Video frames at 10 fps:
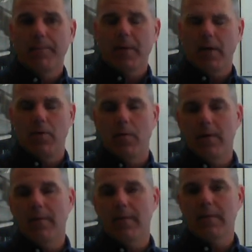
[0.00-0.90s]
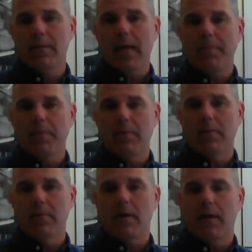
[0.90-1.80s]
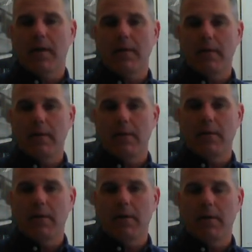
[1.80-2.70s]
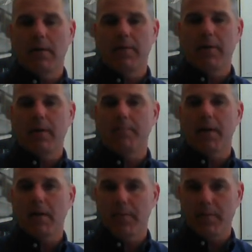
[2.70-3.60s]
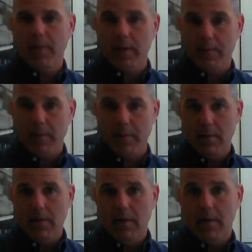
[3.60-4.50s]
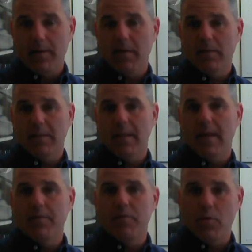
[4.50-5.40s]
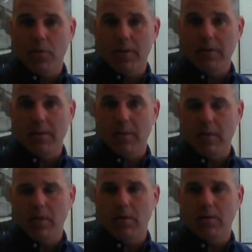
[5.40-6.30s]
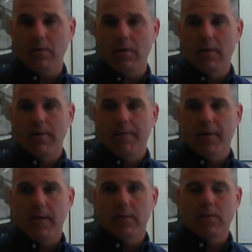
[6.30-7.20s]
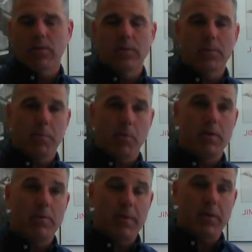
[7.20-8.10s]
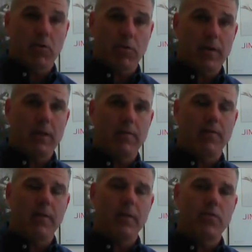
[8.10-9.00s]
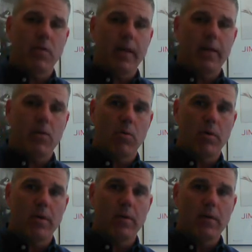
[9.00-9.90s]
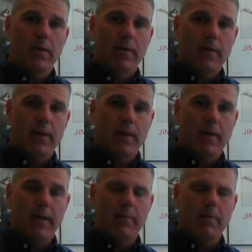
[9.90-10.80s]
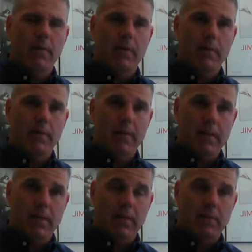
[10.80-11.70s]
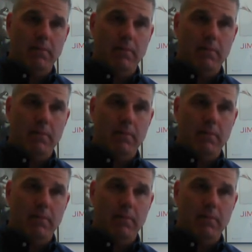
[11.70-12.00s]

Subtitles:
Knowing that this happens in a very competitive environment, there is a lot of noise that occurs, and so it's important to be creative in your encoding, and that the